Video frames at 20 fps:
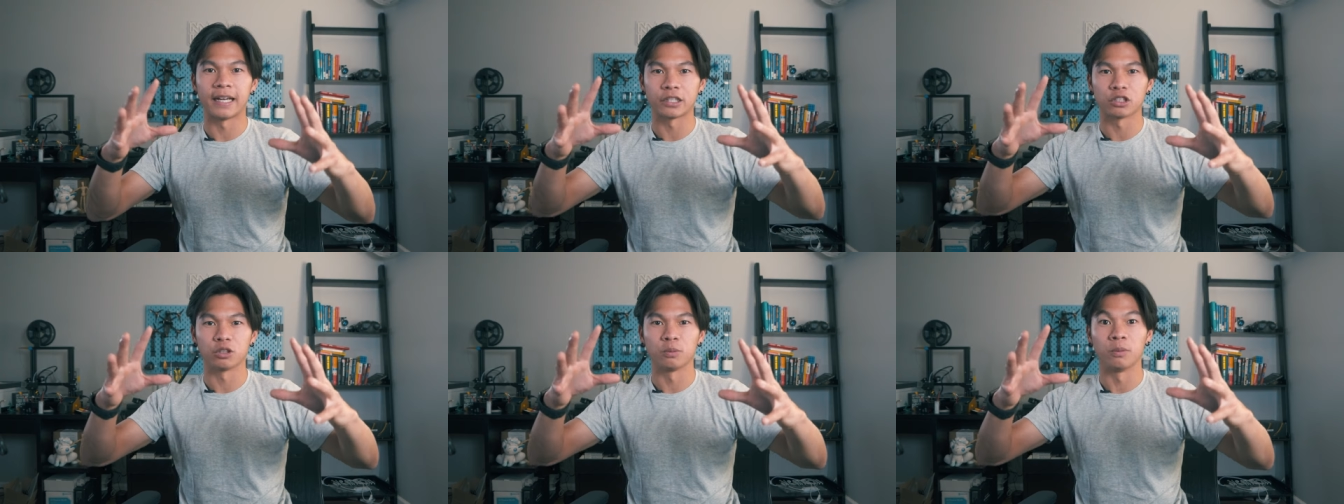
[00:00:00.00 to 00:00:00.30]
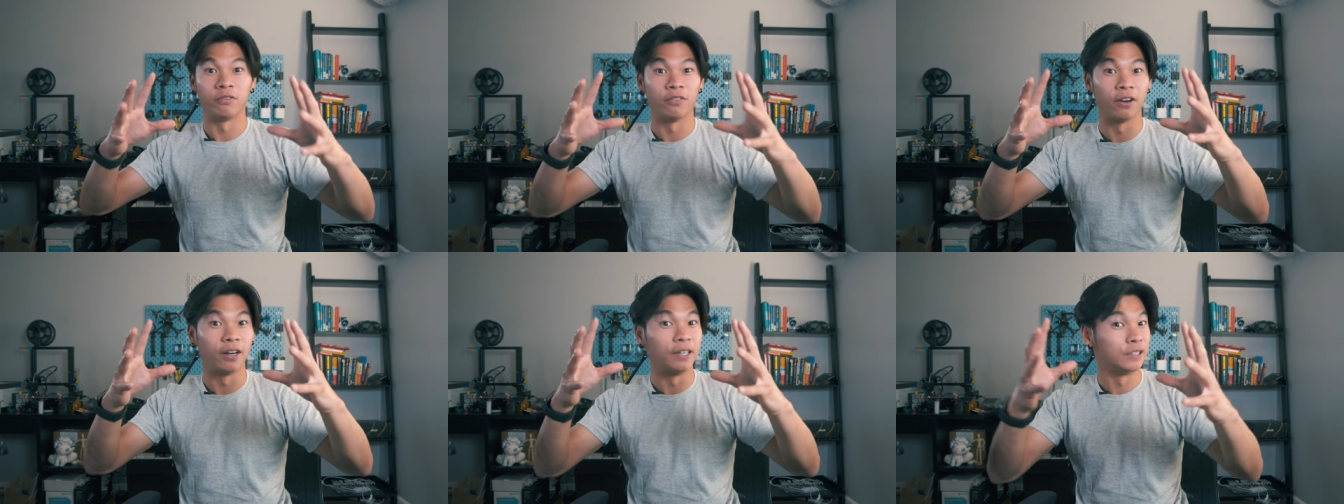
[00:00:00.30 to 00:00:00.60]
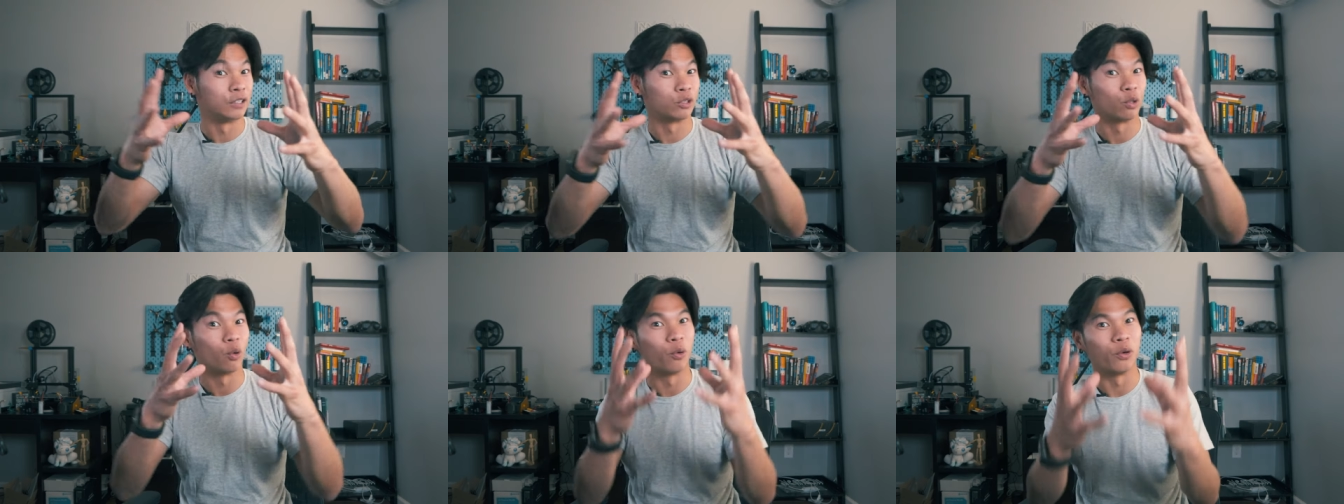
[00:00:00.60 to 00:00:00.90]
actually be very
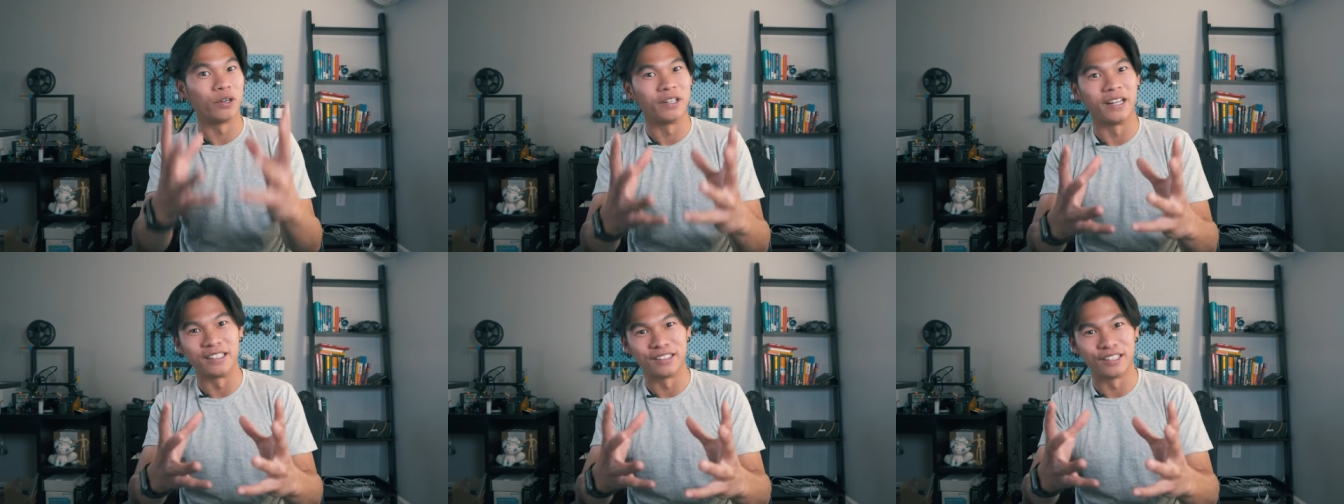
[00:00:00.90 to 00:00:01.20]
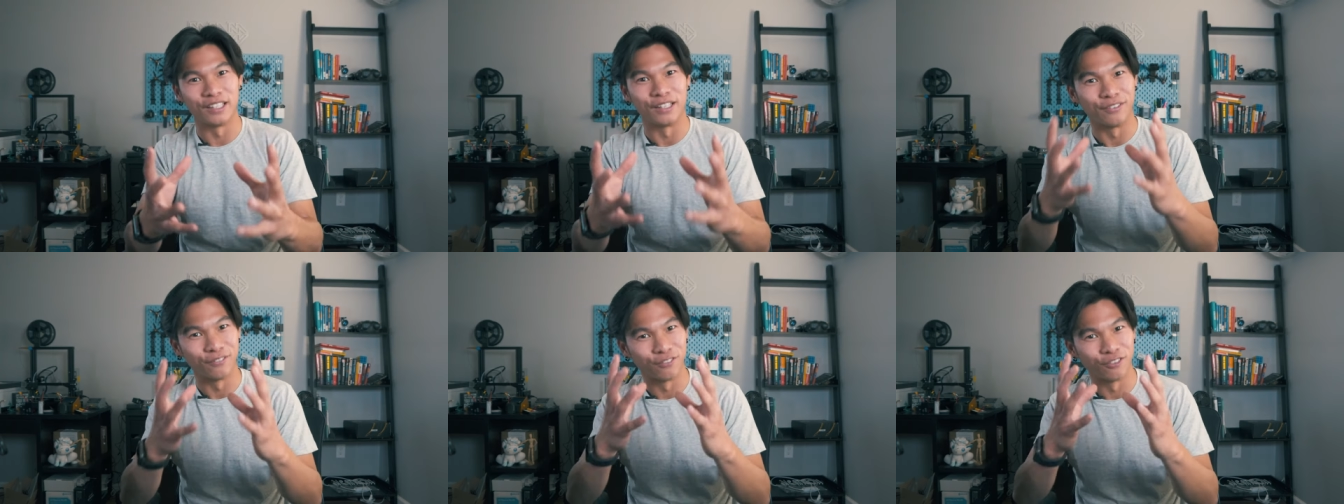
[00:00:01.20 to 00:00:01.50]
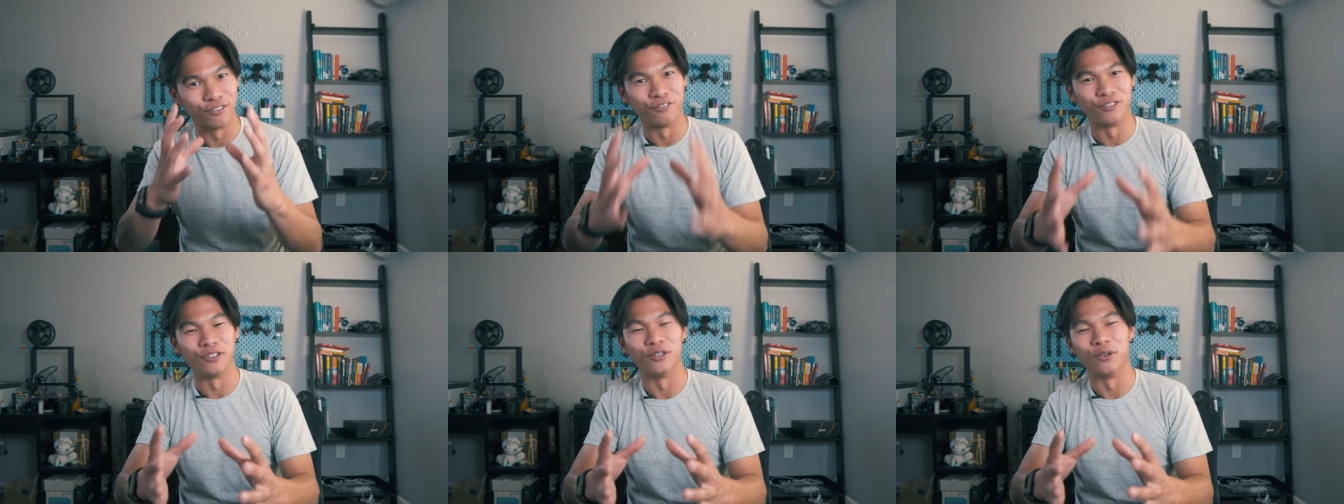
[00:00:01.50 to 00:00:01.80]
disorienting
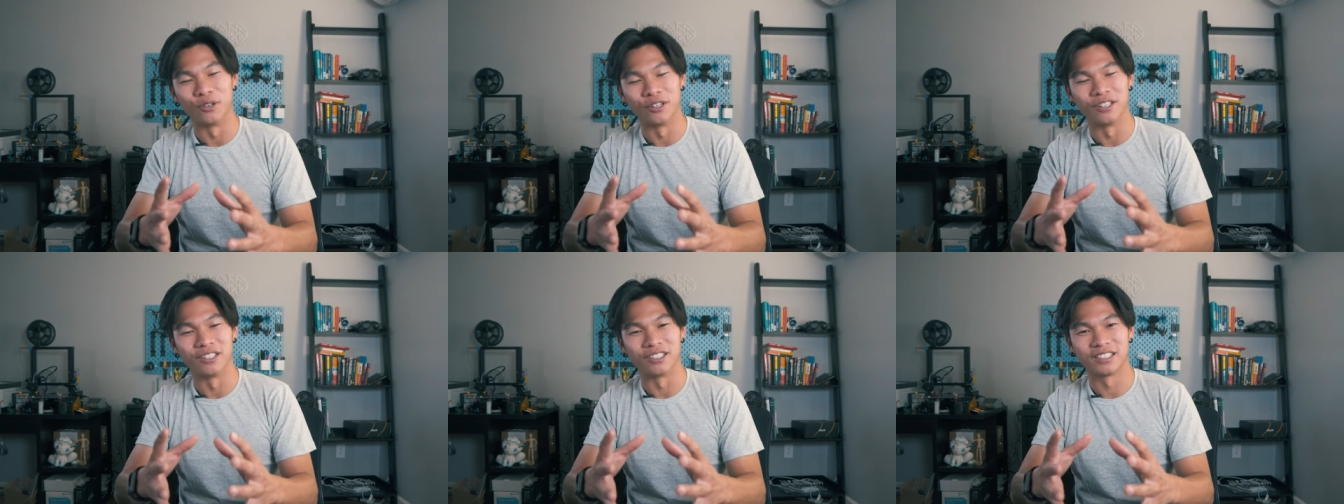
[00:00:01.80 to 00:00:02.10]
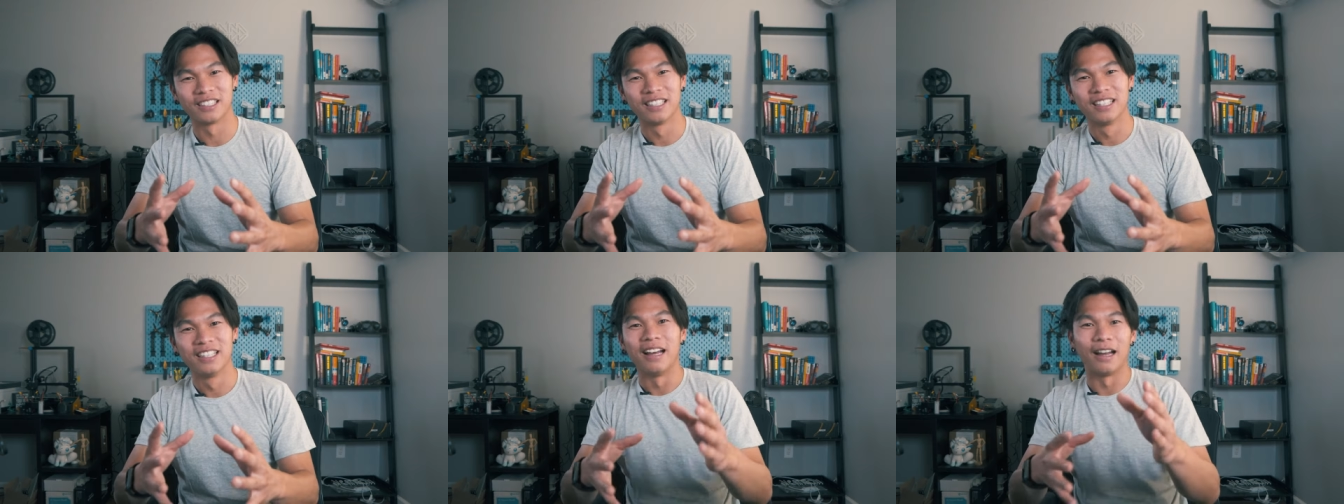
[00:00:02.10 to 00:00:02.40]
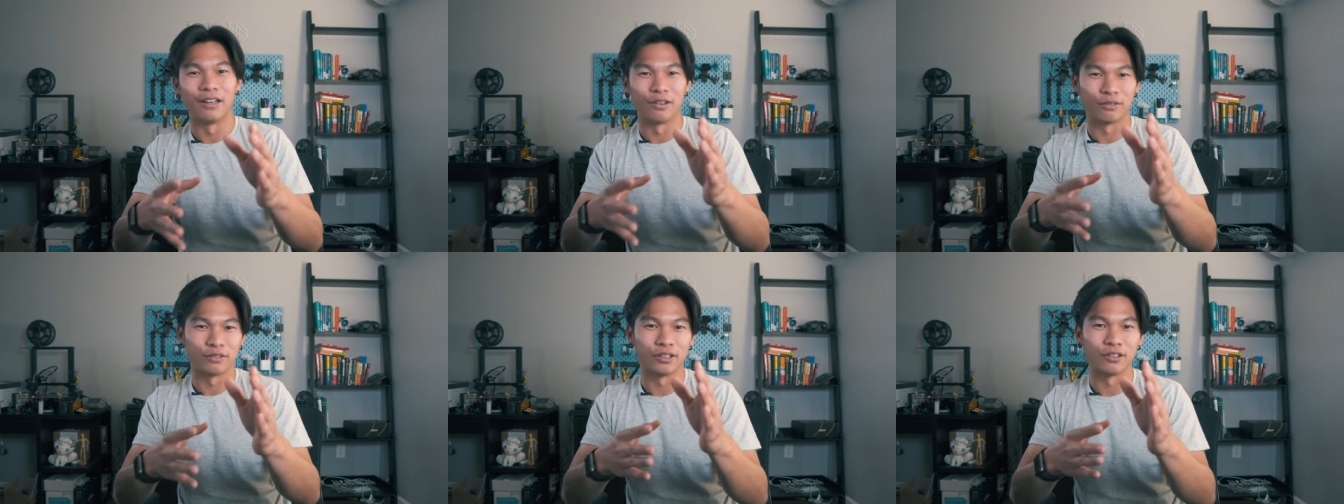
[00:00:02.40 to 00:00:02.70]
for viewers.
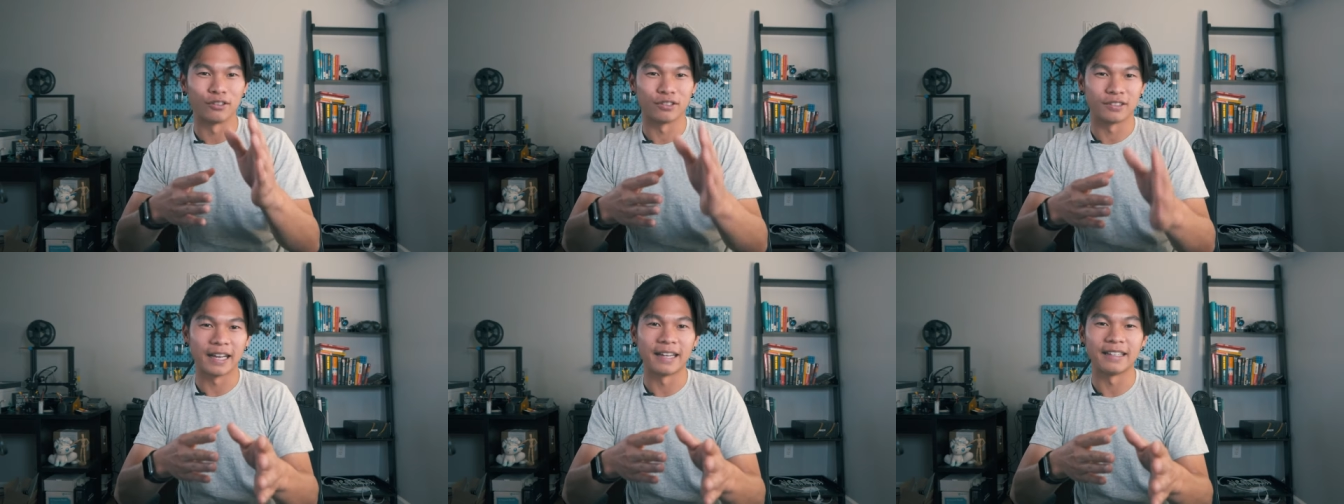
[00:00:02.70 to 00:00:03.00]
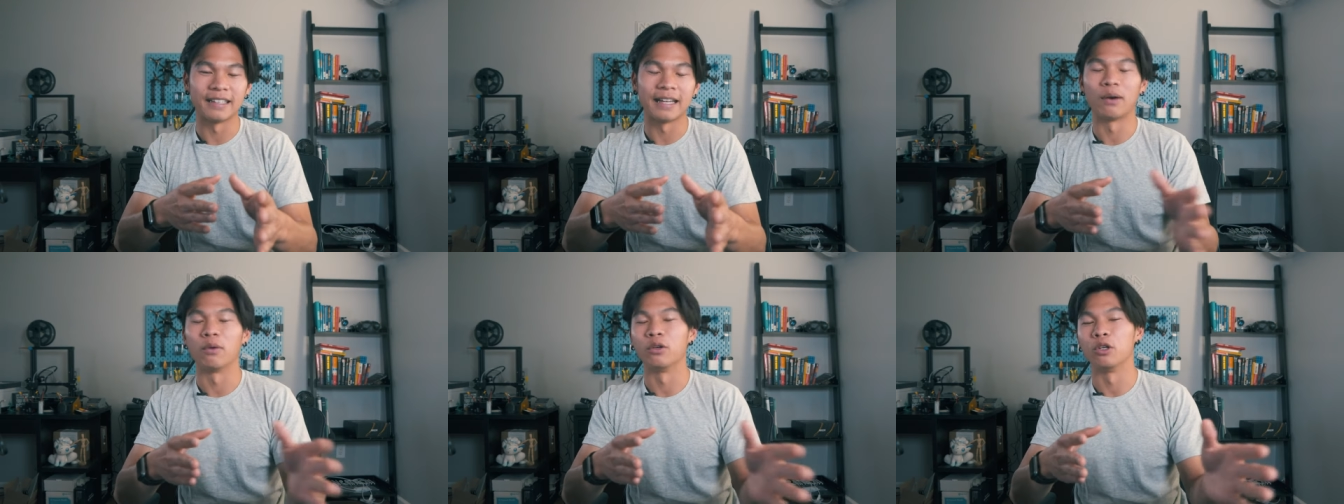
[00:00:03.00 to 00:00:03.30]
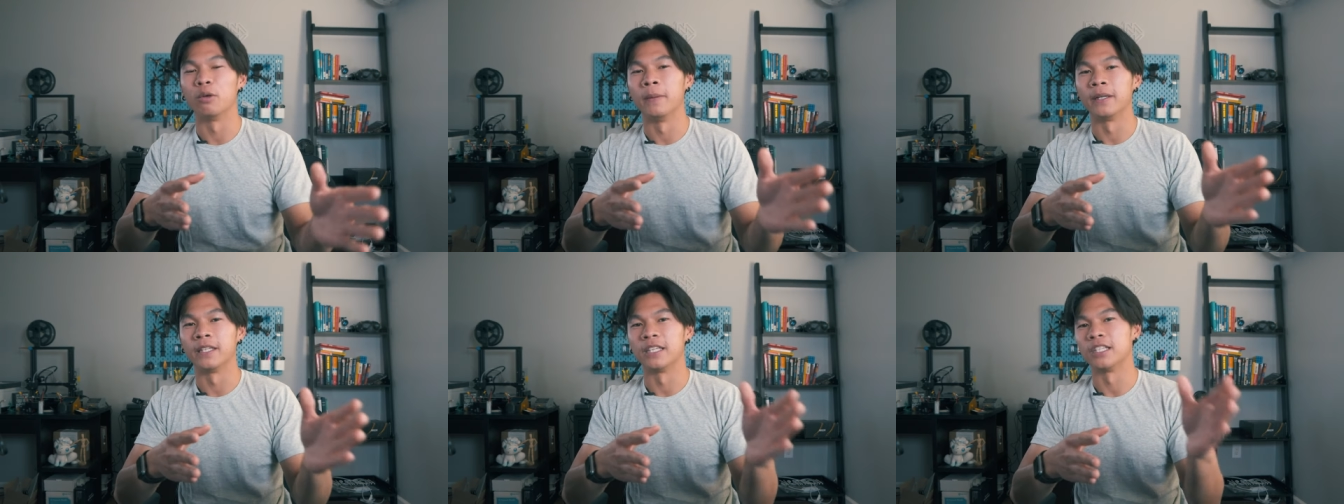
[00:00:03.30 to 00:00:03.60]
And you have to understand that when
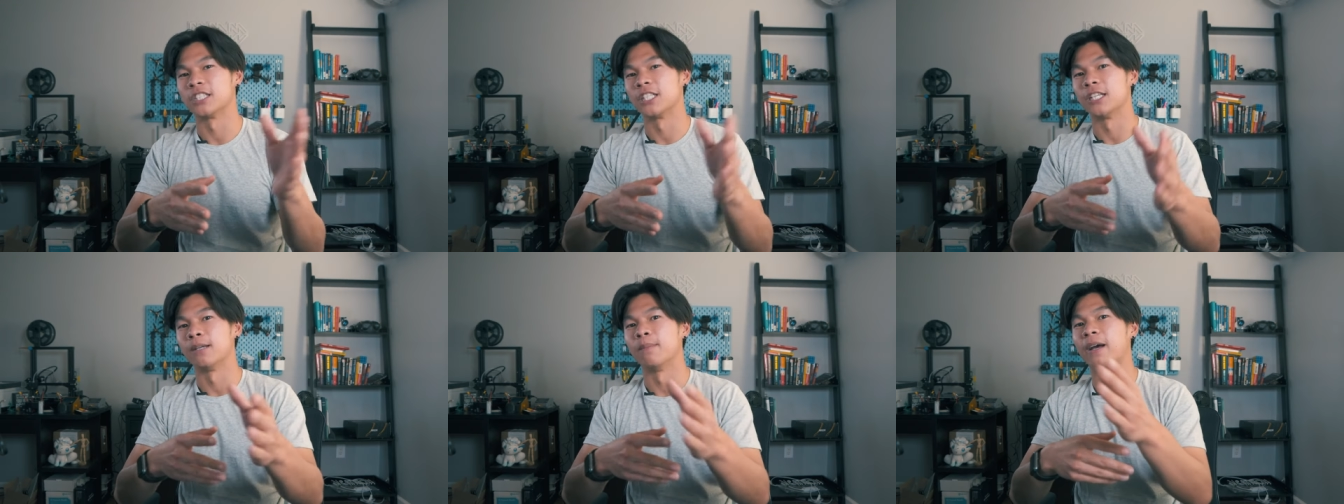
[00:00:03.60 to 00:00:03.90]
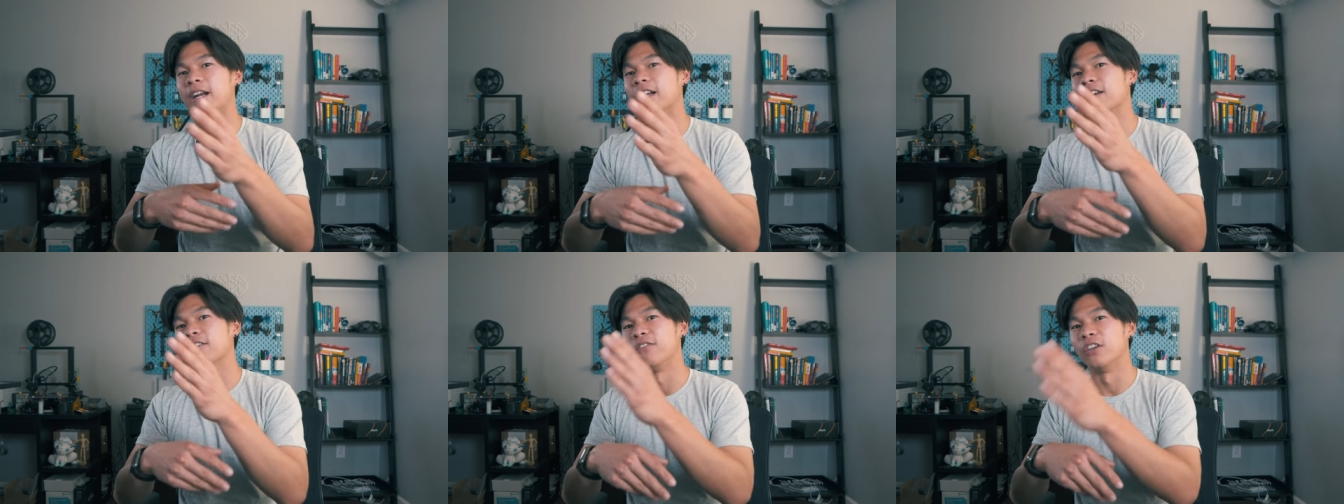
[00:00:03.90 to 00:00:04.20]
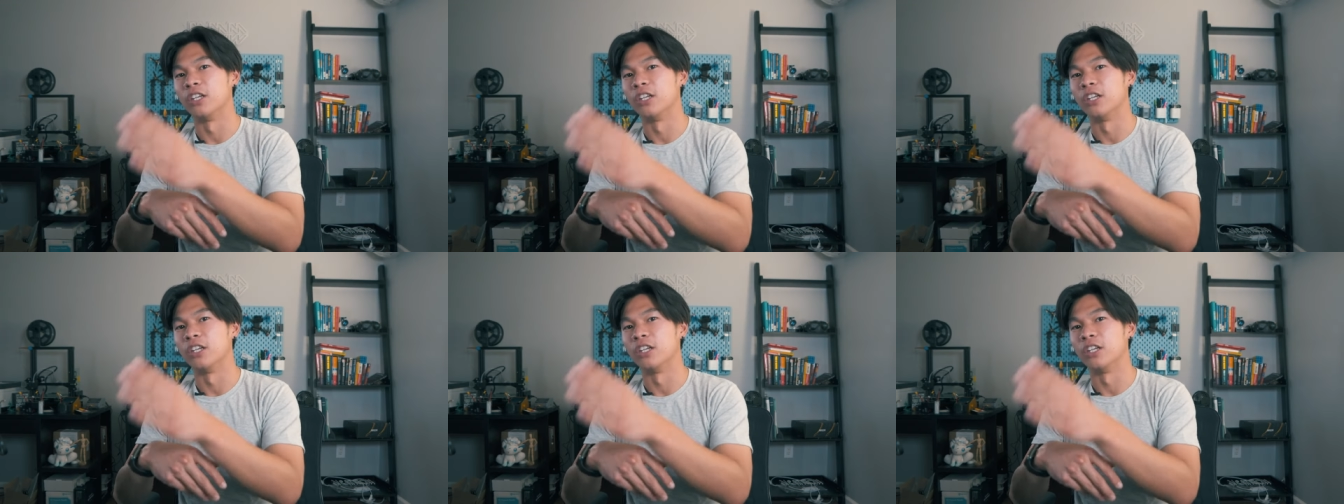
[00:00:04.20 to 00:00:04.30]
you're making cinematic